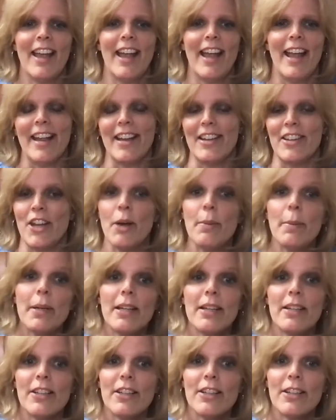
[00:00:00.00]
and
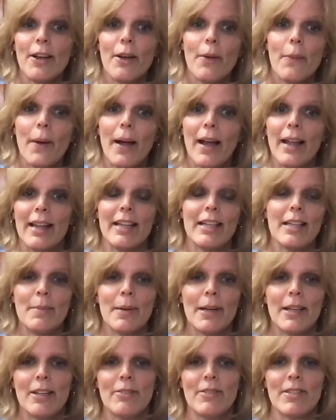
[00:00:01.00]
nobody knew what
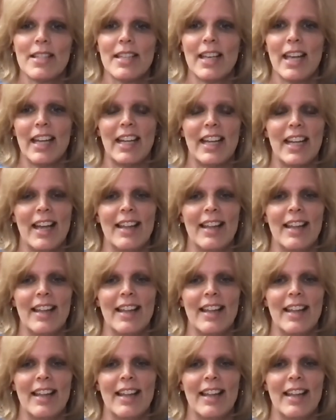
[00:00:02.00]
anybody was getting.